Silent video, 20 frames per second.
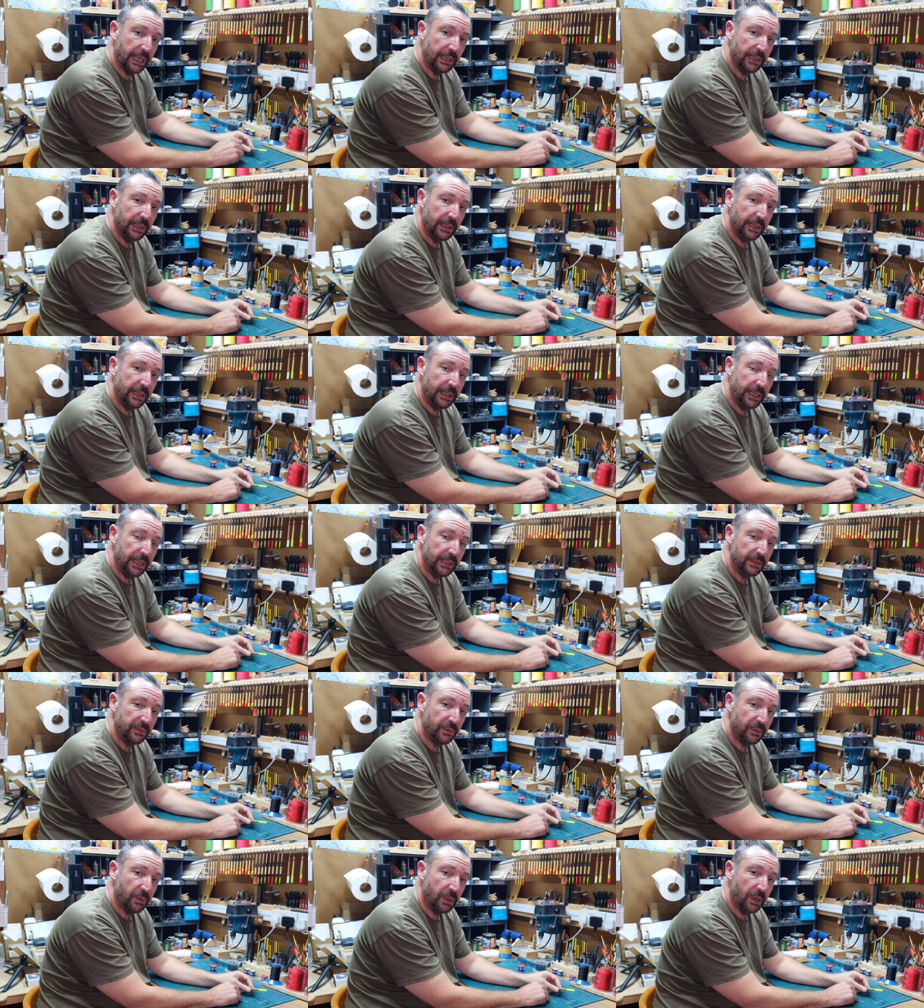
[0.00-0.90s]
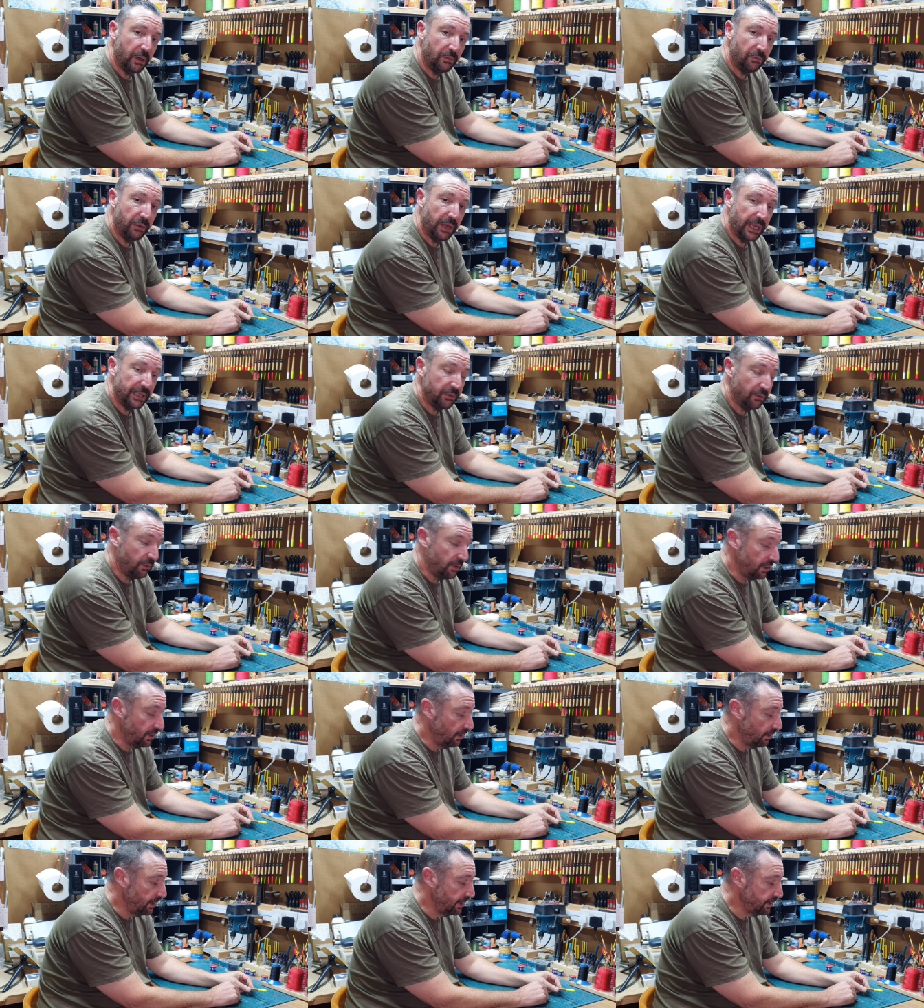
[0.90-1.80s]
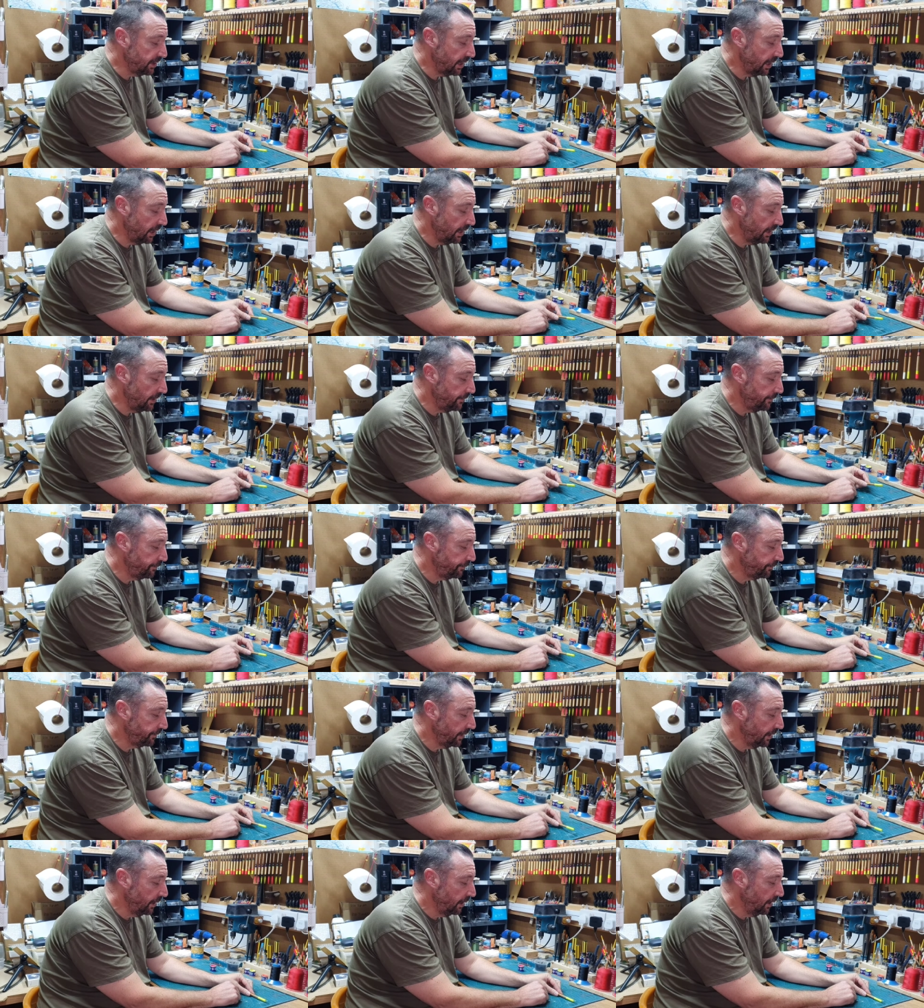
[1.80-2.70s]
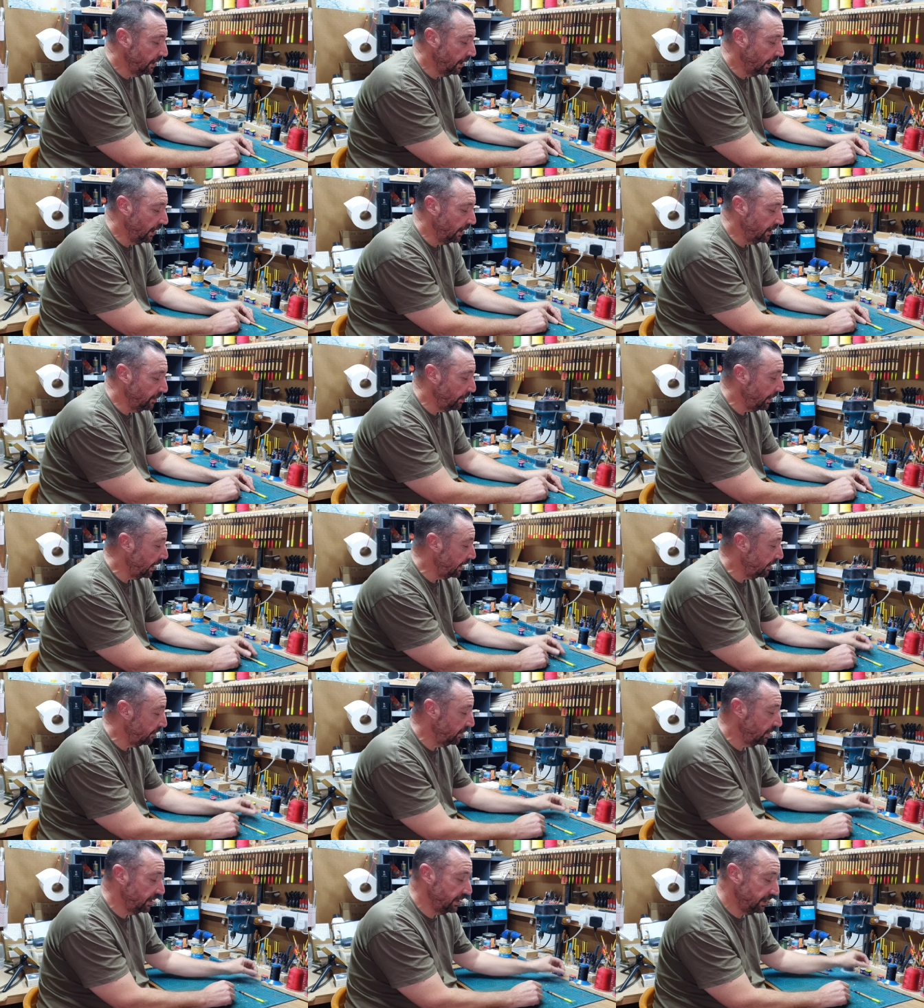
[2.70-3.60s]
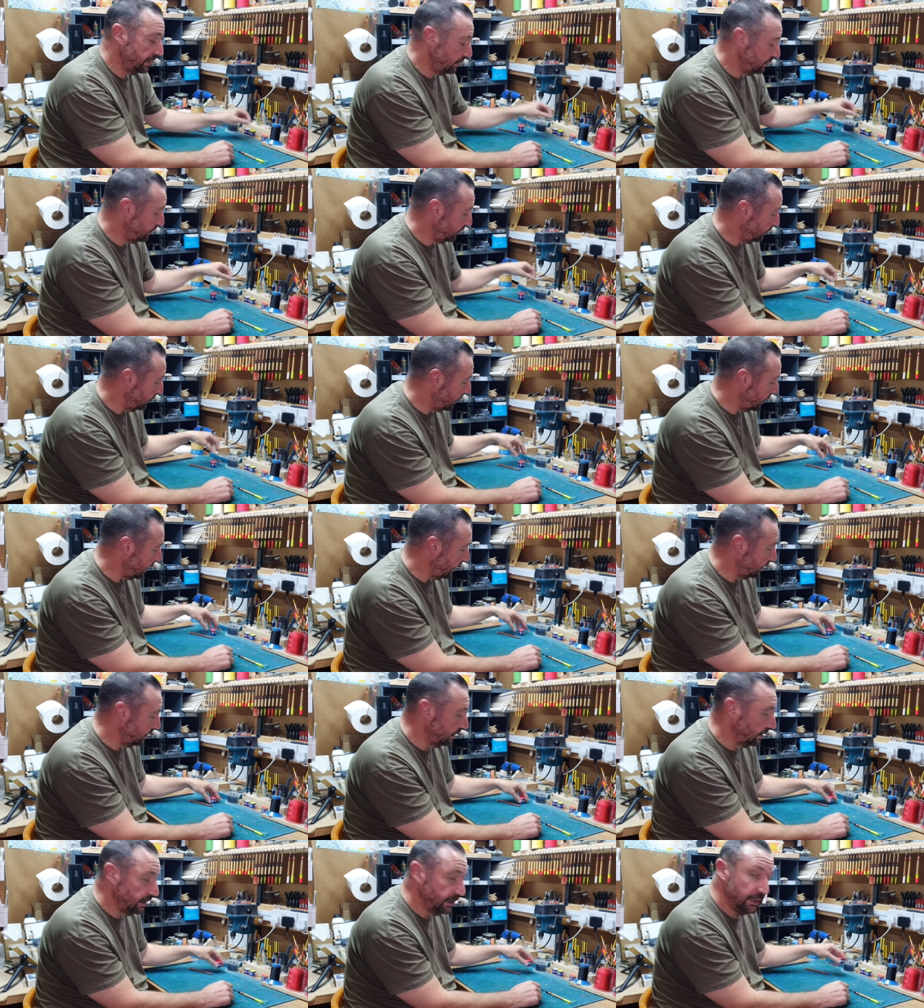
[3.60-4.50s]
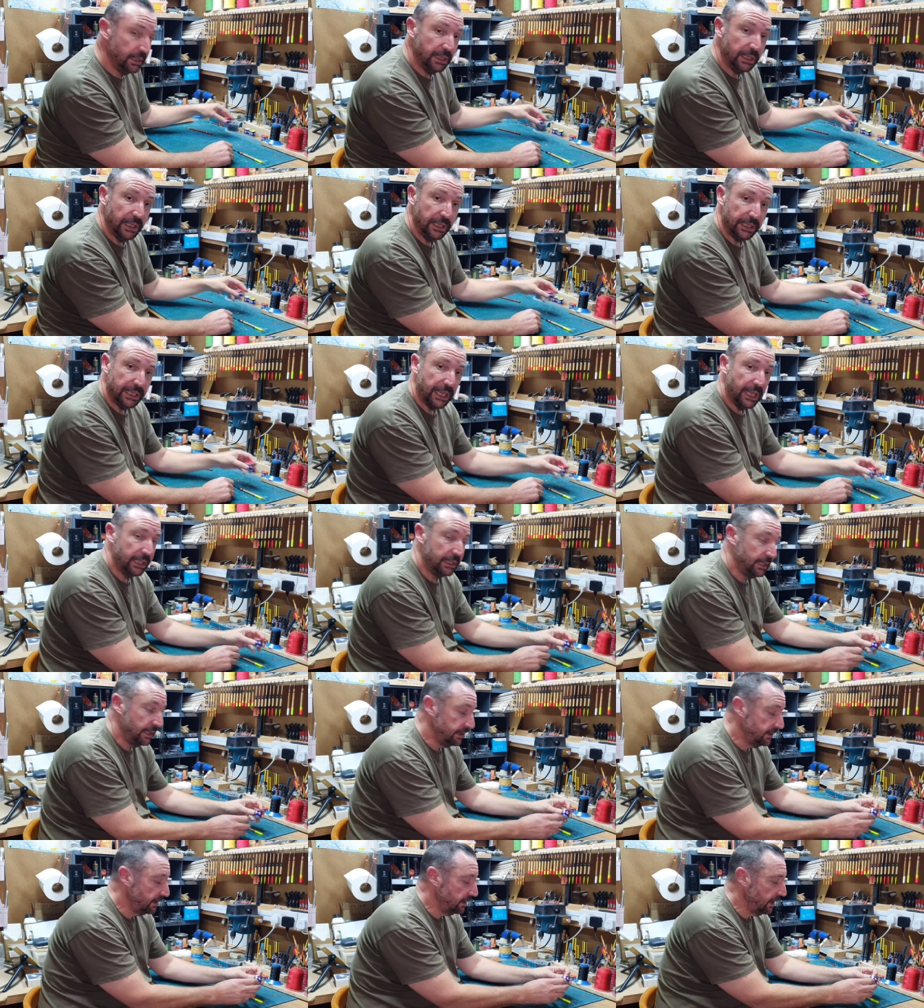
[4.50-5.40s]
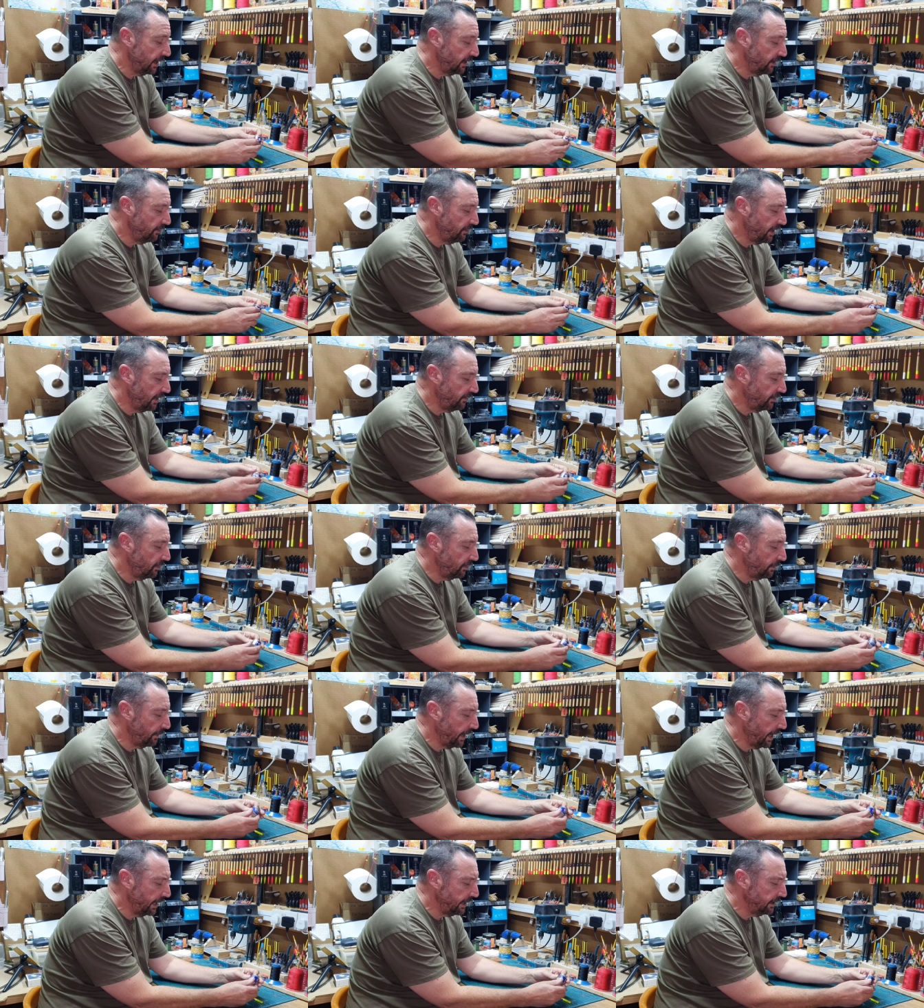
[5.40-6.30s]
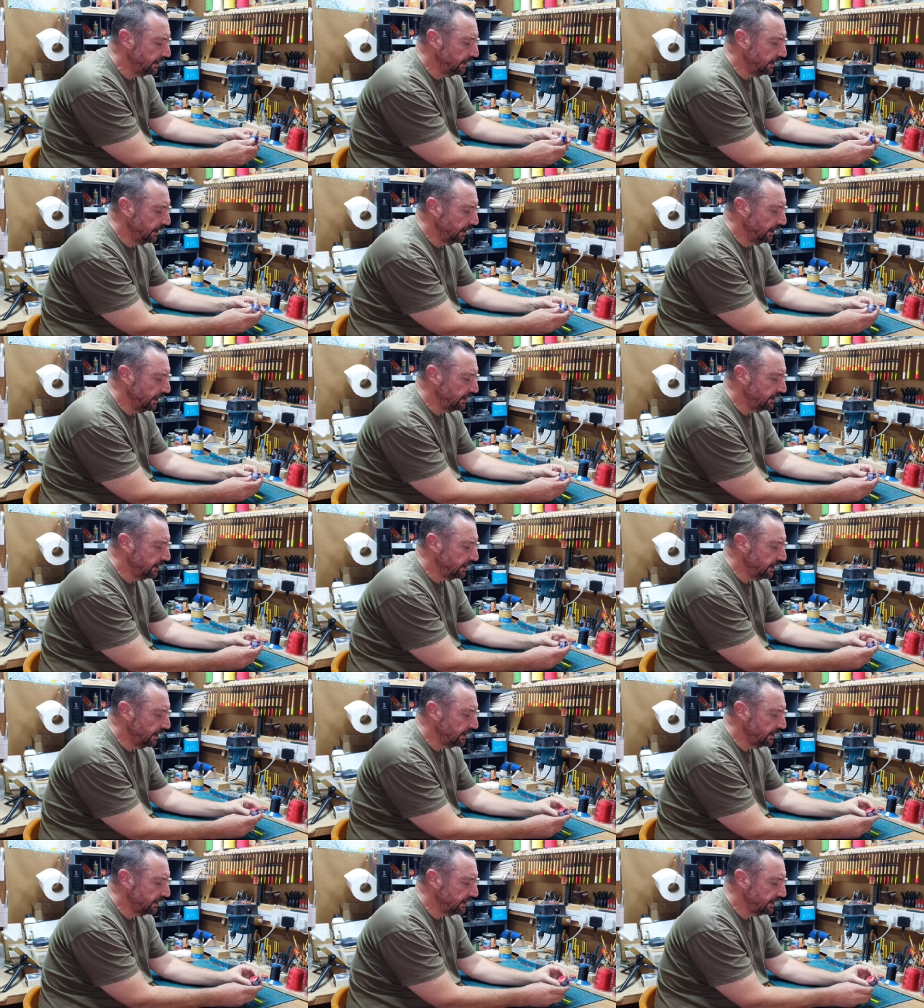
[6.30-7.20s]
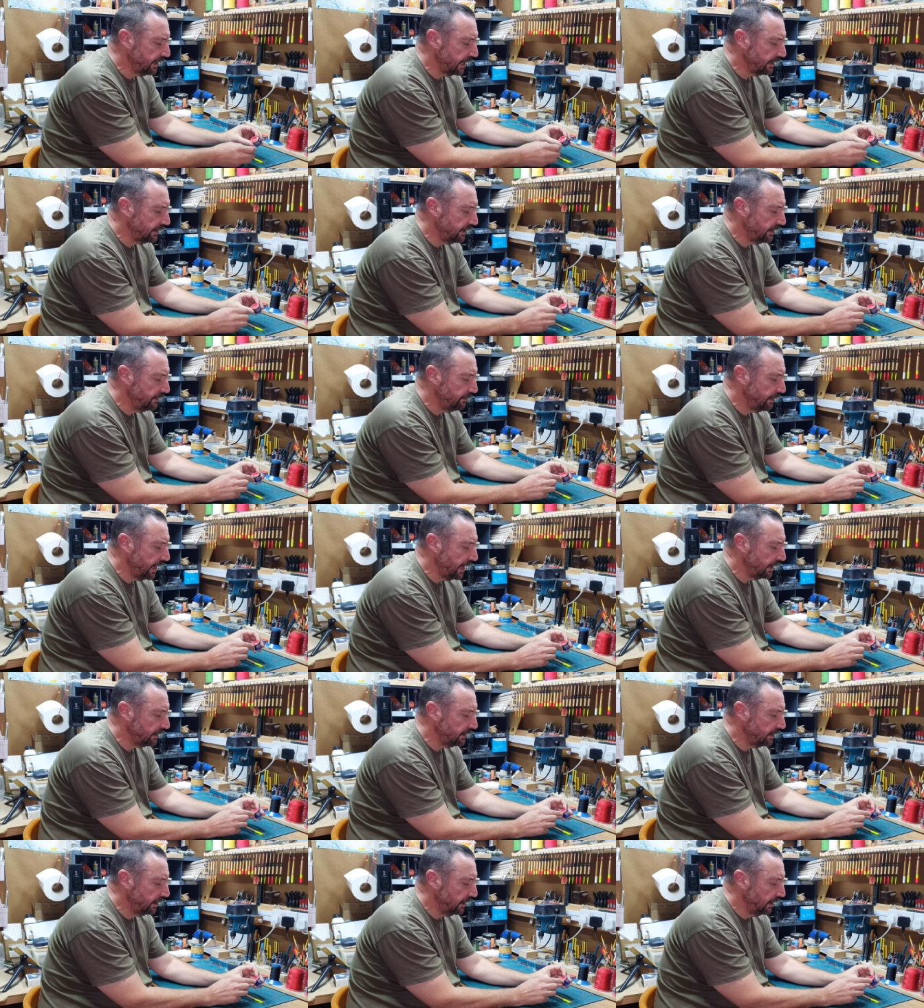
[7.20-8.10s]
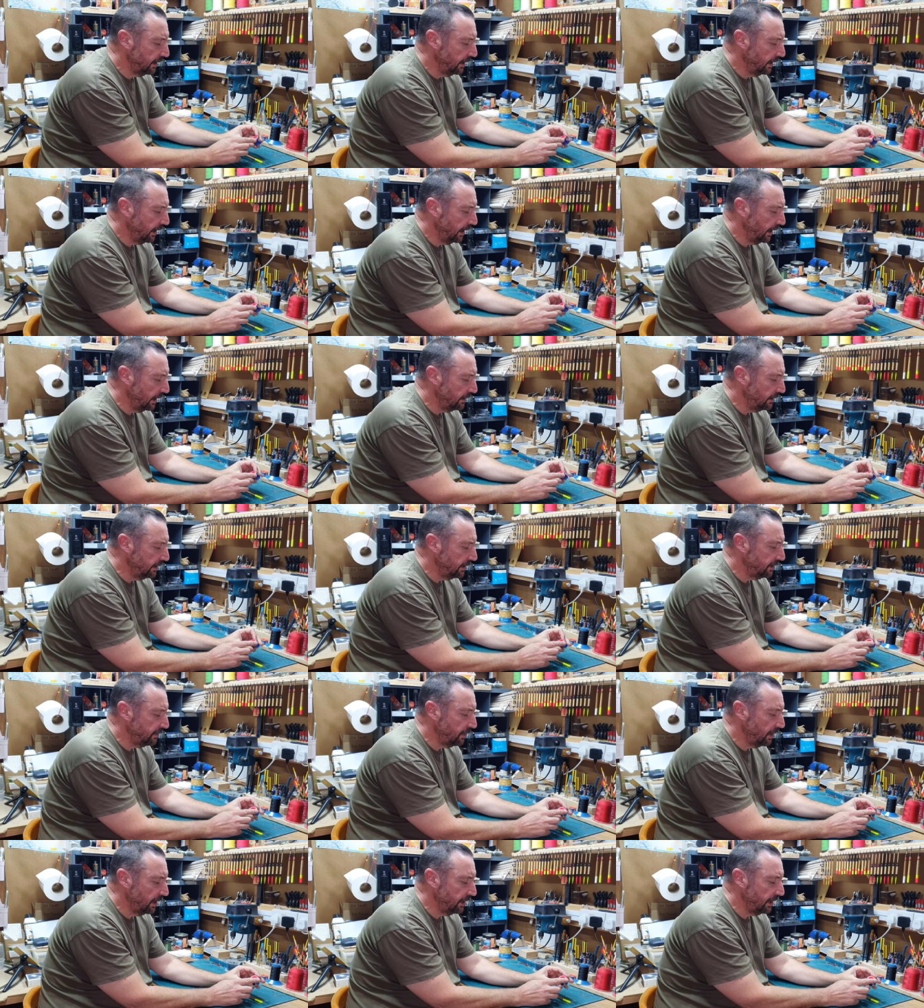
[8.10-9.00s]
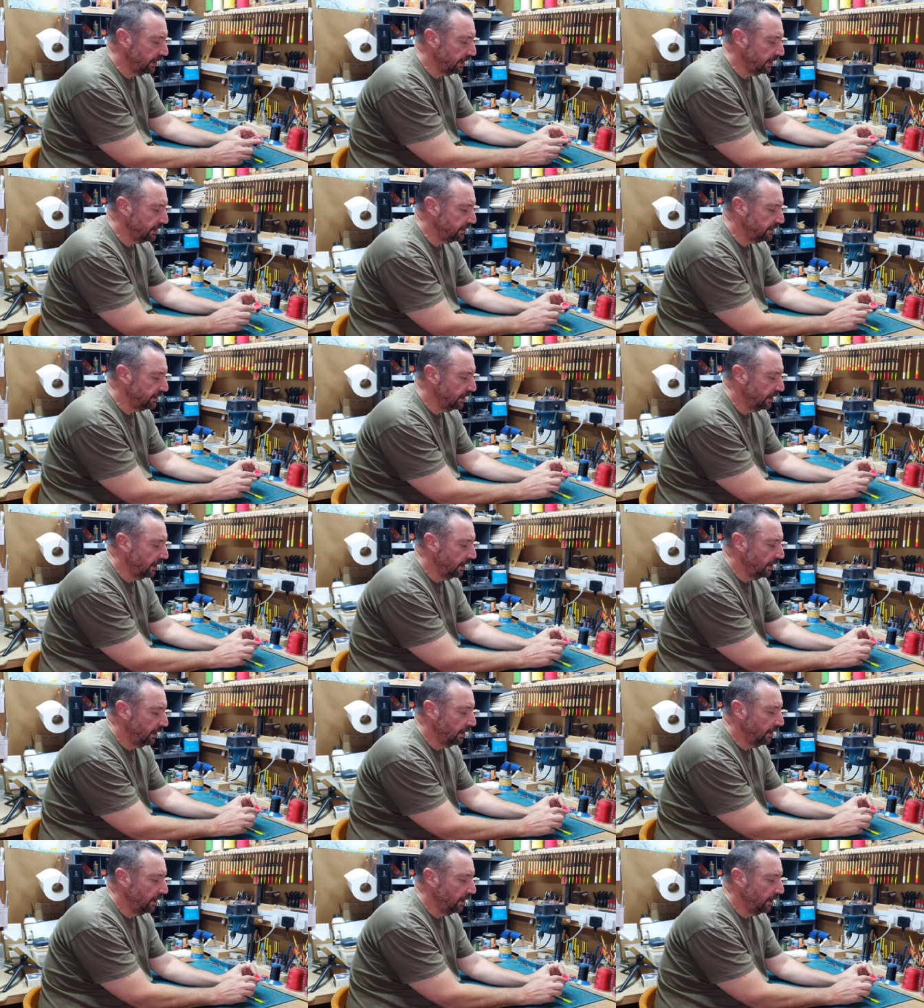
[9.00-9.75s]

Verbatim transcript: that into a red or an orange color. Uh, the paint I'm going to use for that, again, it's another Revell paint. It's another satin matte, and this one is